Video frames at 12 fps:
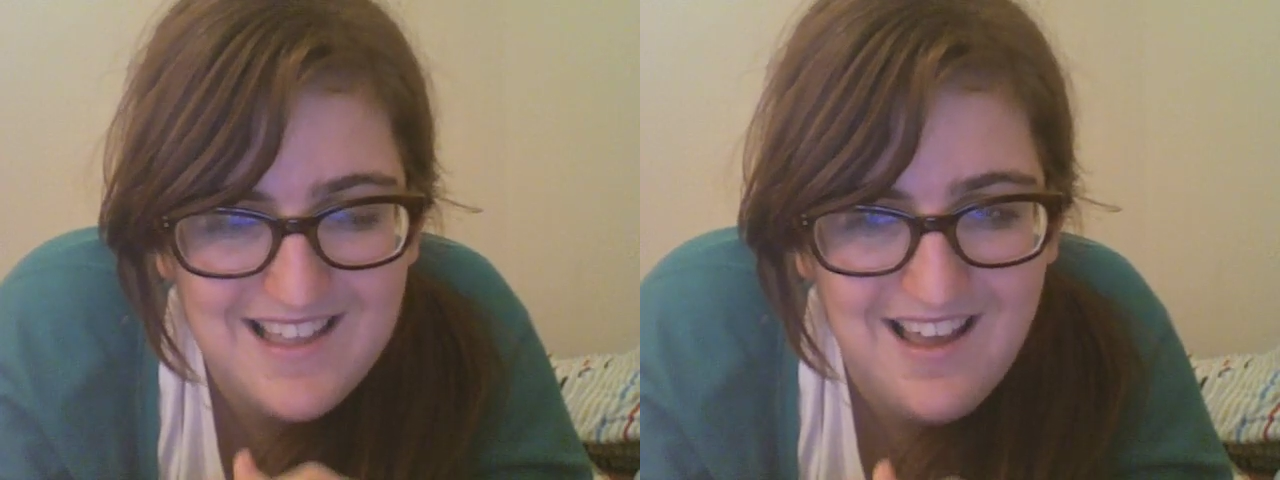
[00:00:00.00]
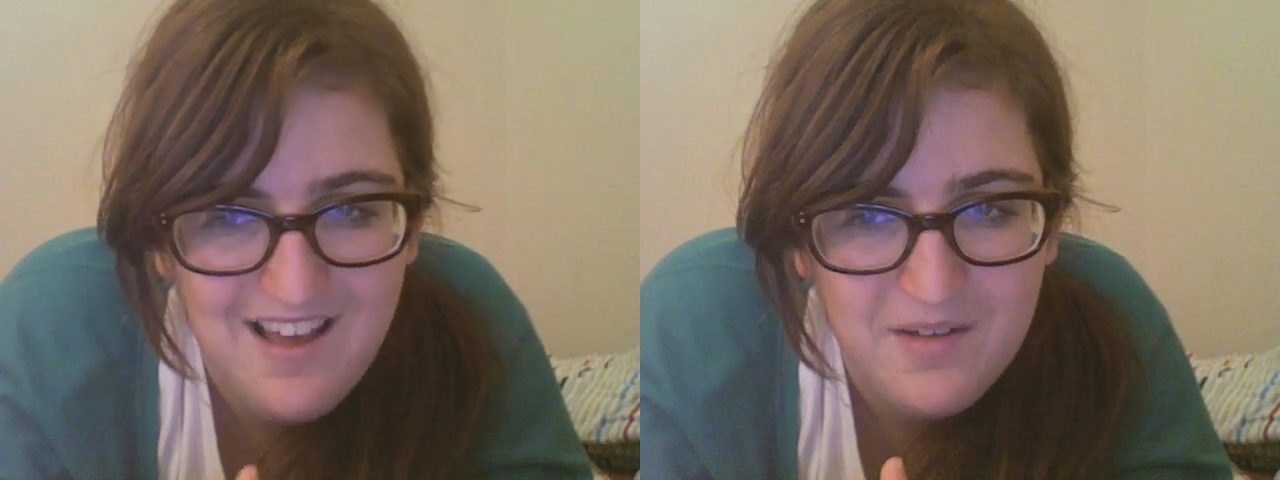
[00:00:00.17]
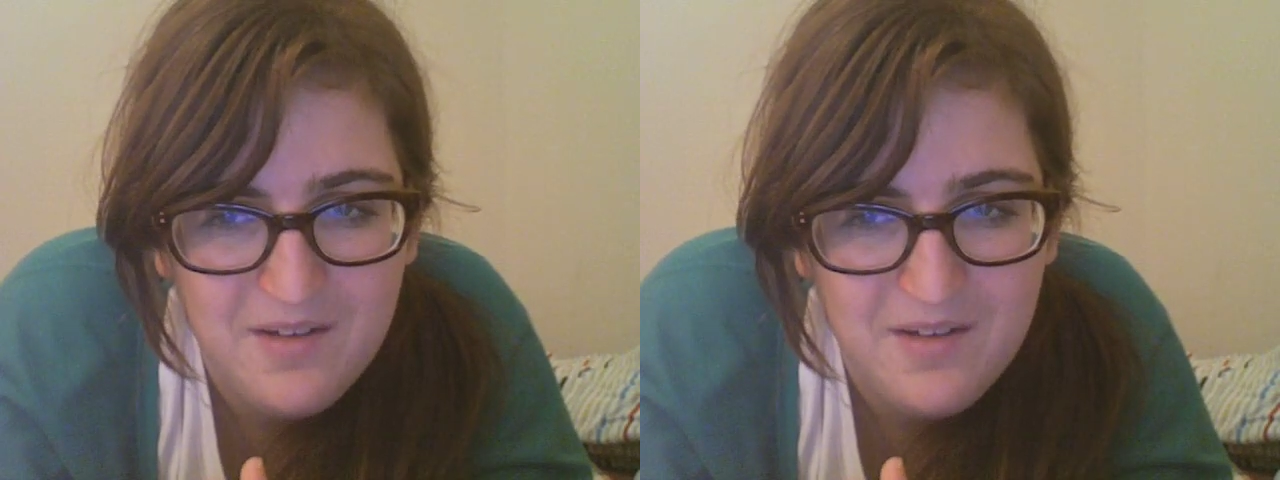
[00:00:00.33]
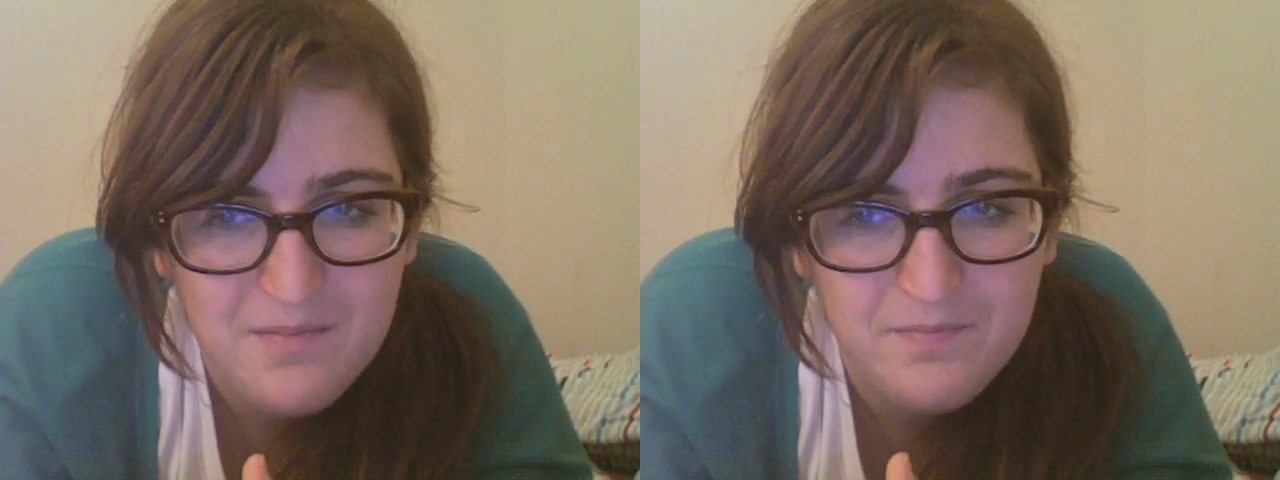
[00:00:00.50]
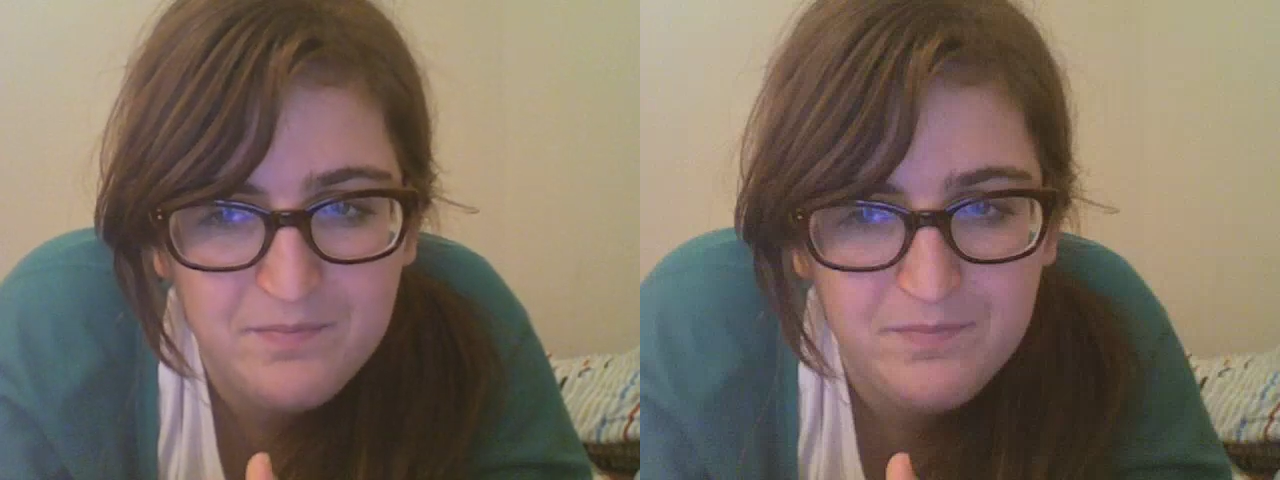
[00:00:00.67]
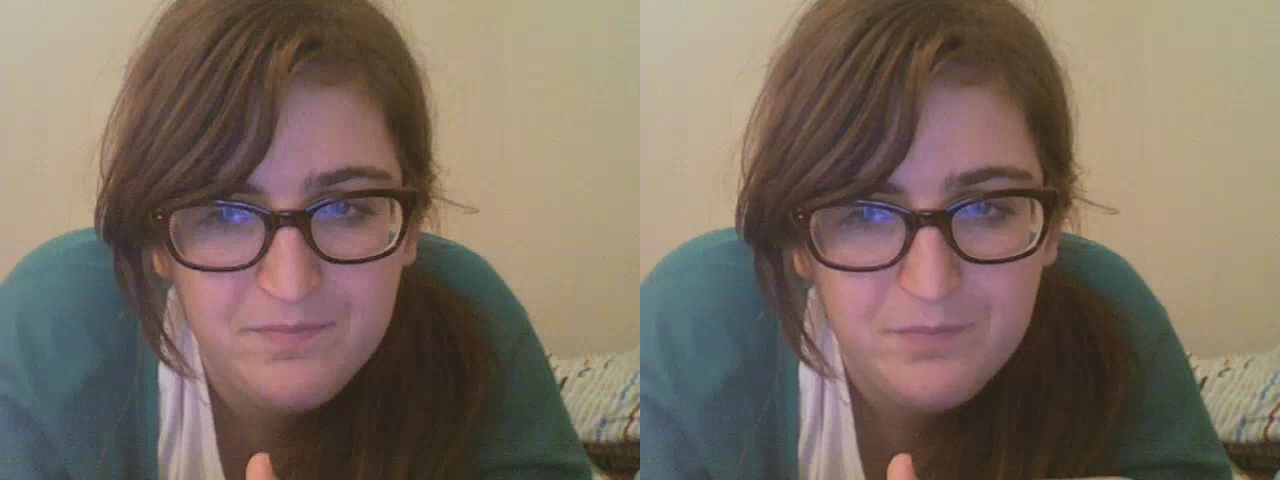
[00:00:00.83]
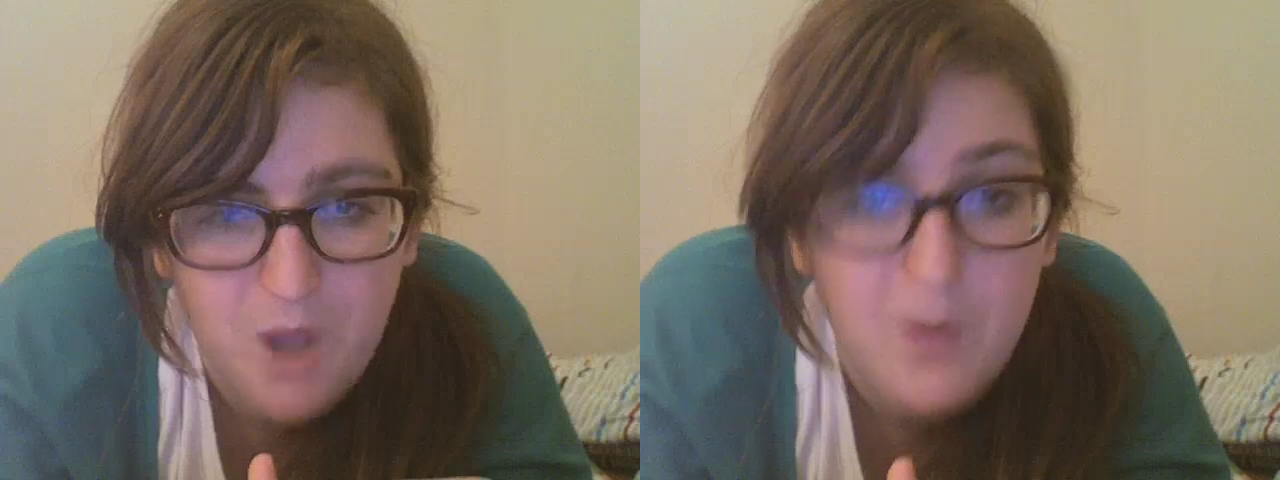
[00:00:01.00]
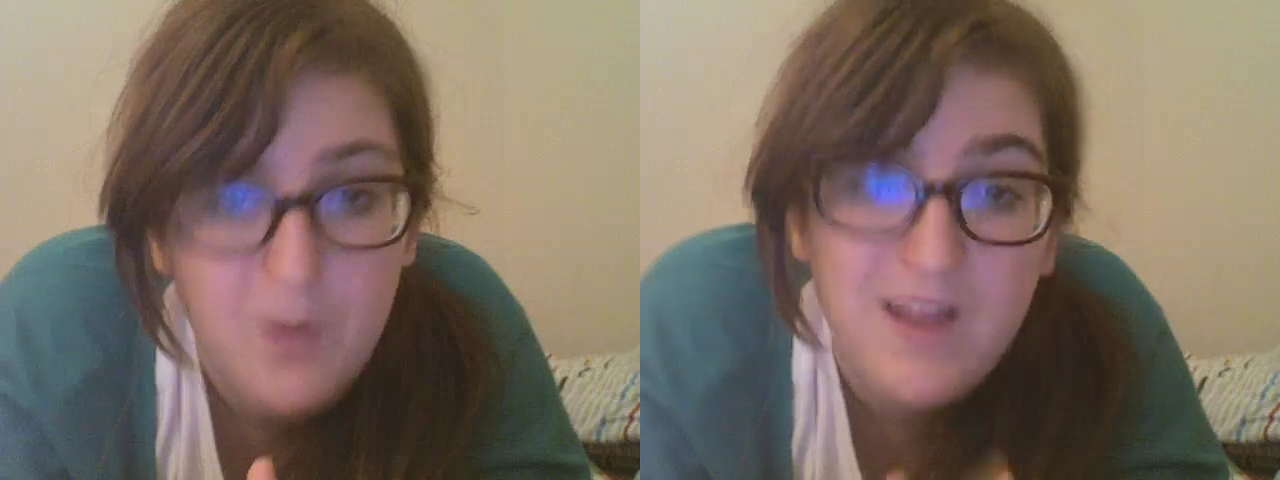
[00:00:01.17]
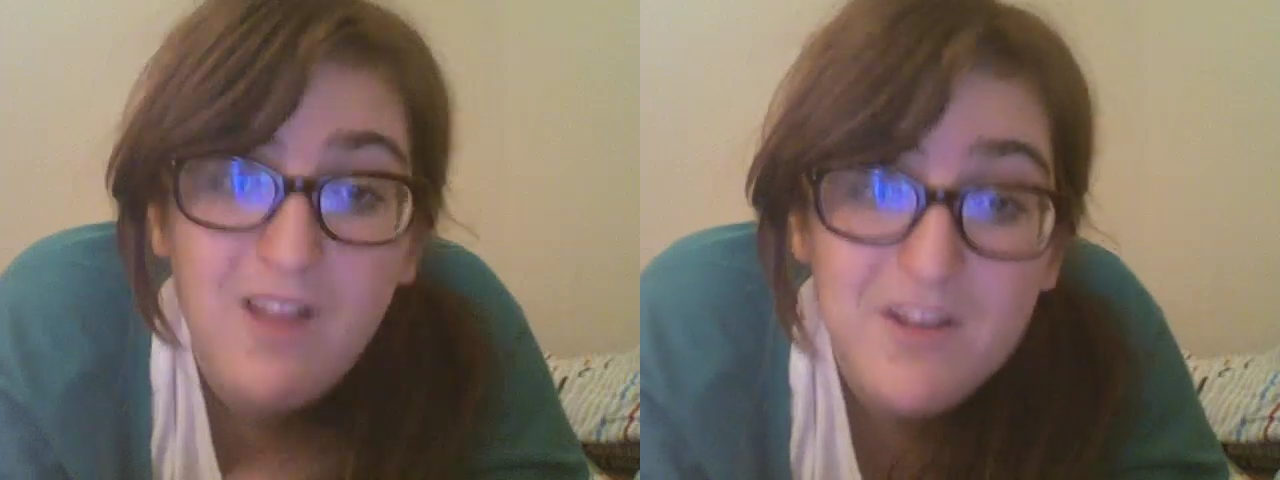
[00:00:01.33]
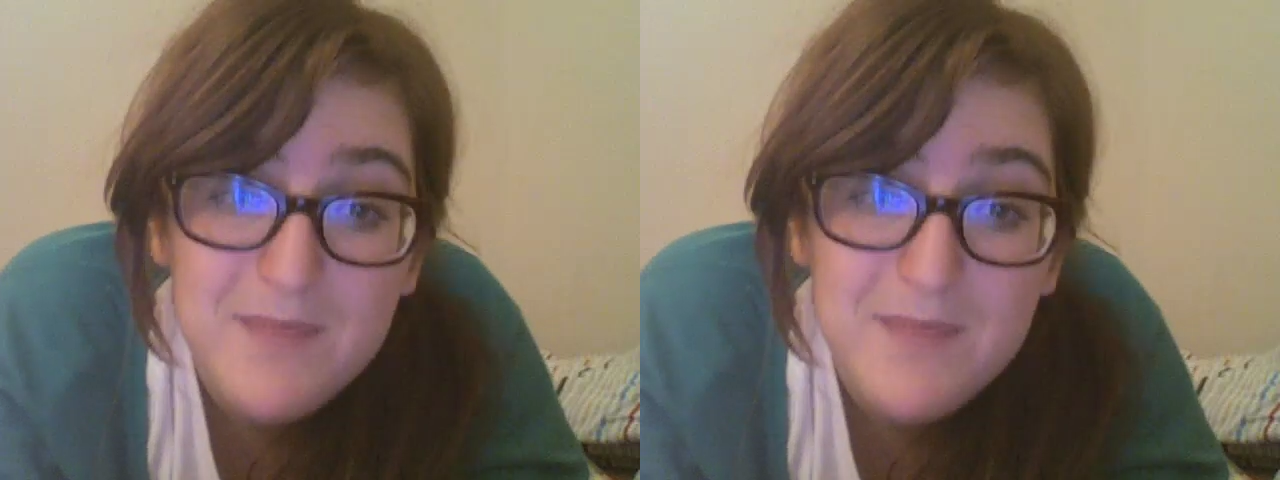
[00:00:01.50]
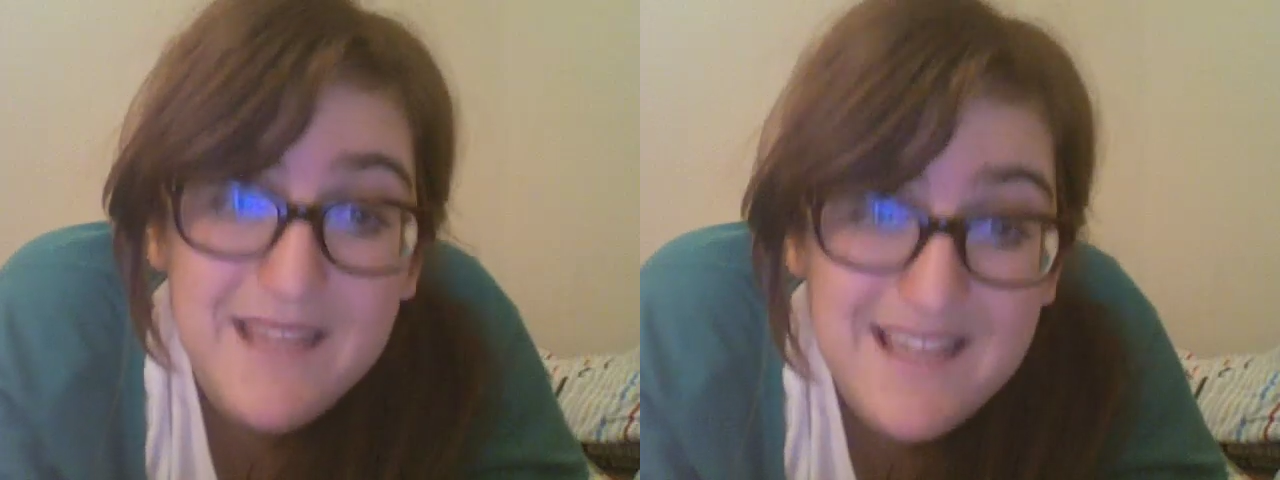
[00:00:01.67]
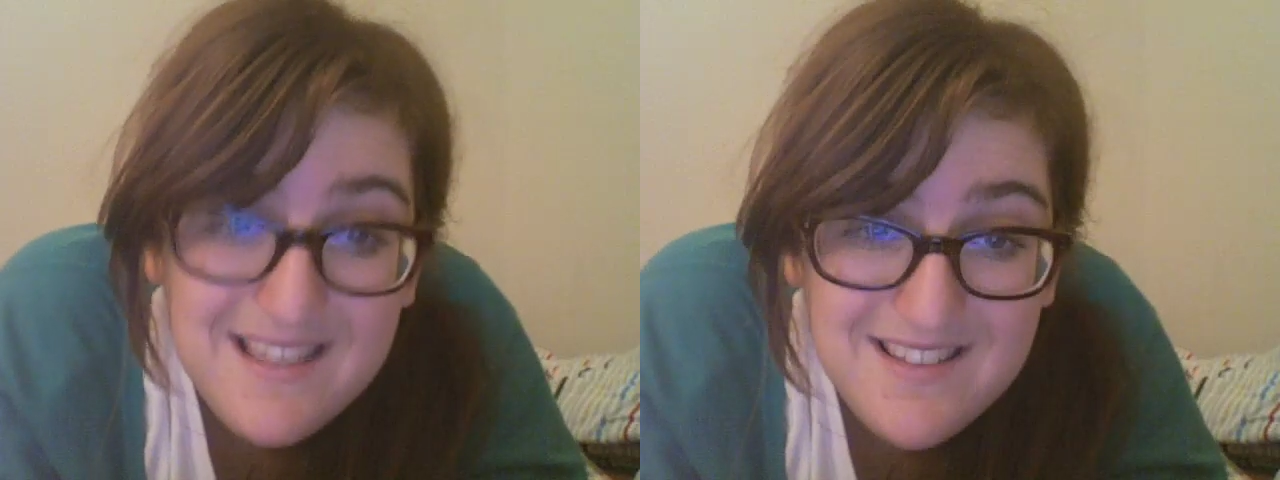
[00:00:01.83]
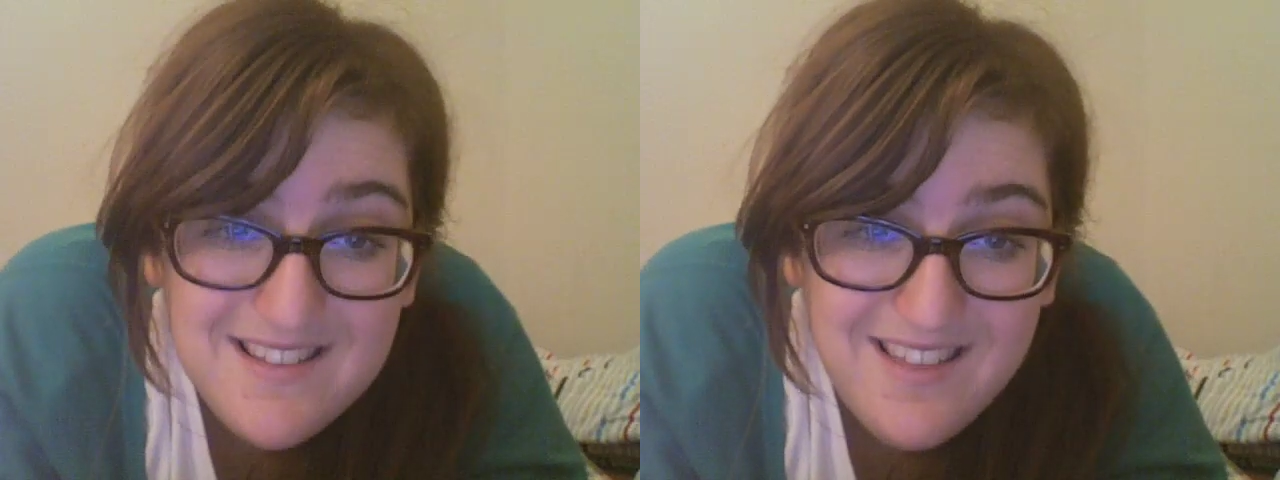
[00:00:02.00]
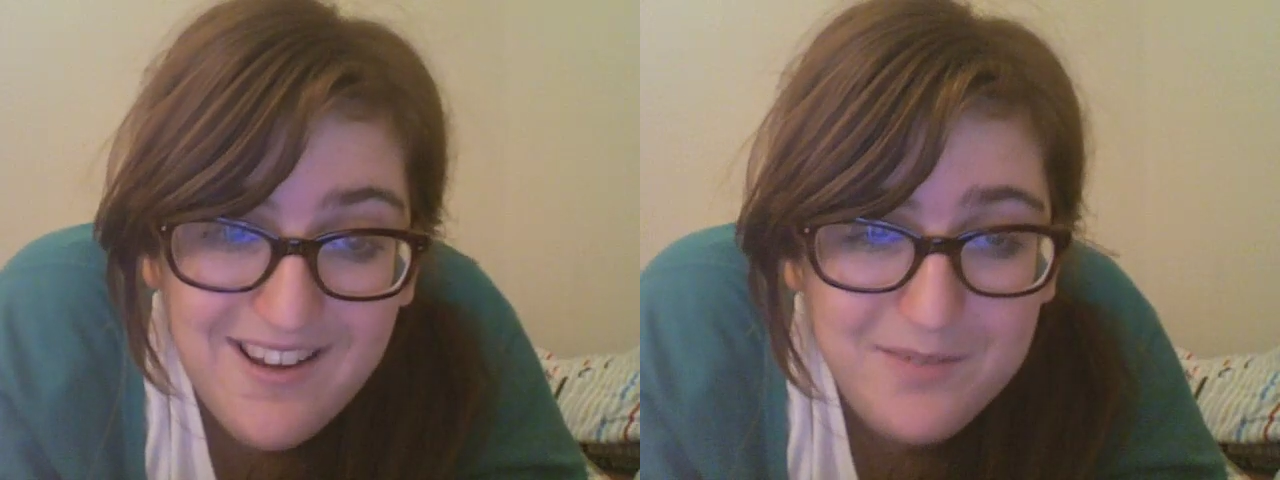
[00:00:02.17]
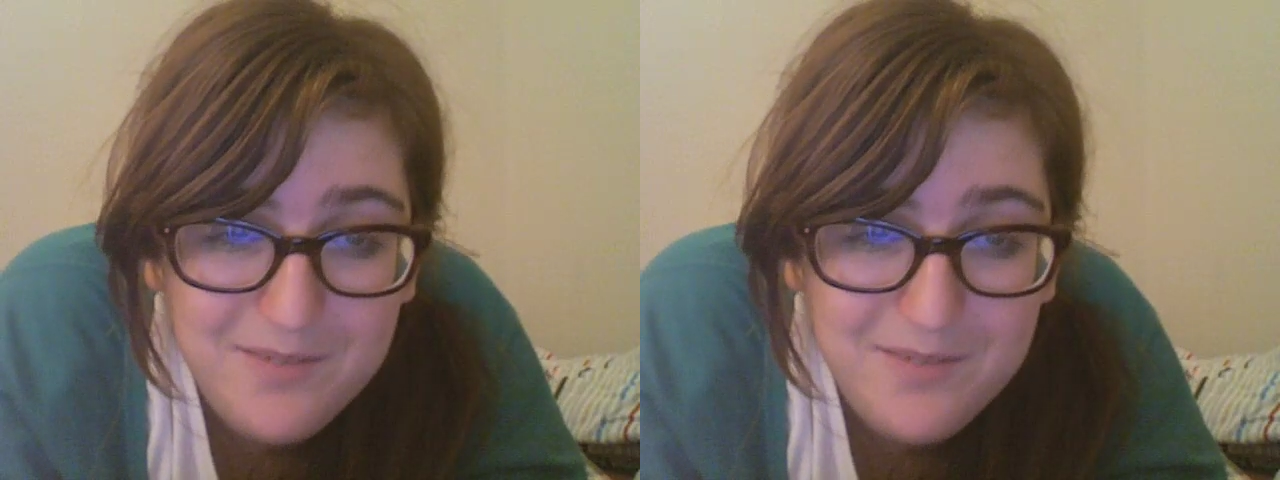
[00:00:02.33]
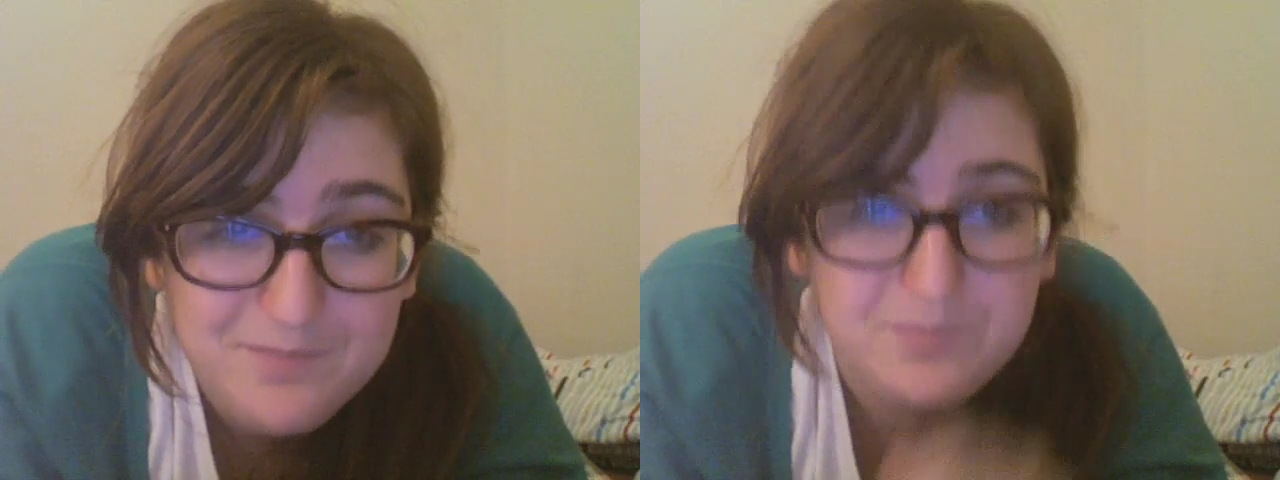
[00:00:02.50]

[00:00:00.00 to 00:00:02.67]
Oh, and I lost my keys there.